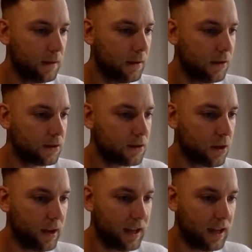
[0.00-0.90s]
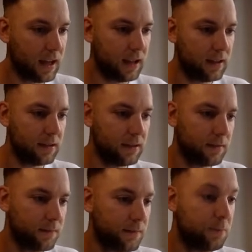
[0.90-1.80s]
So here,
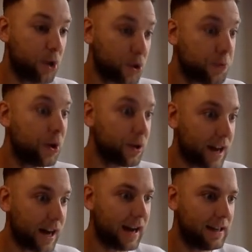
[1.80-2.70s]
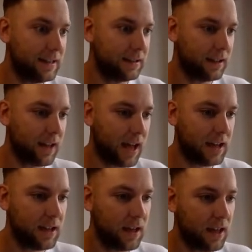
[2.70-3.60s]
because we got 9, okay,
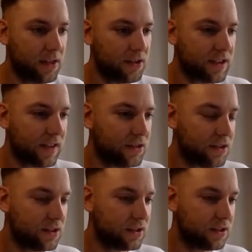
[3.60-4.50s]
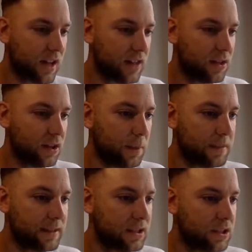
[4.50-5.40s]
there is evidence that the
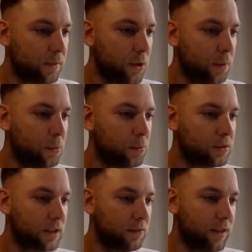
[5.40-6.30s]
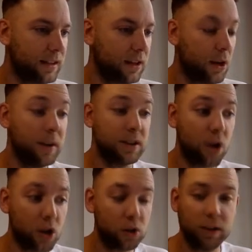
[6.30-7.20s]
percentage of pupils that read Dino is
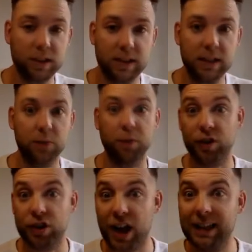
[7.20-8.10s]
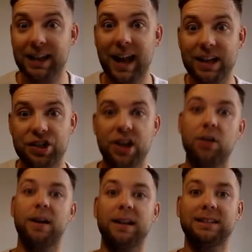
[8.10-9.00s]
not 20%. So we rejected H0
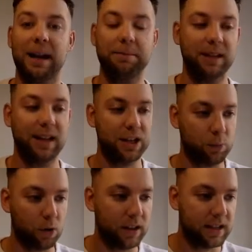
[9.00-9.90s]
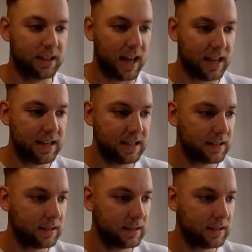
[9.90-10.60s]
and accepted H1 in this case.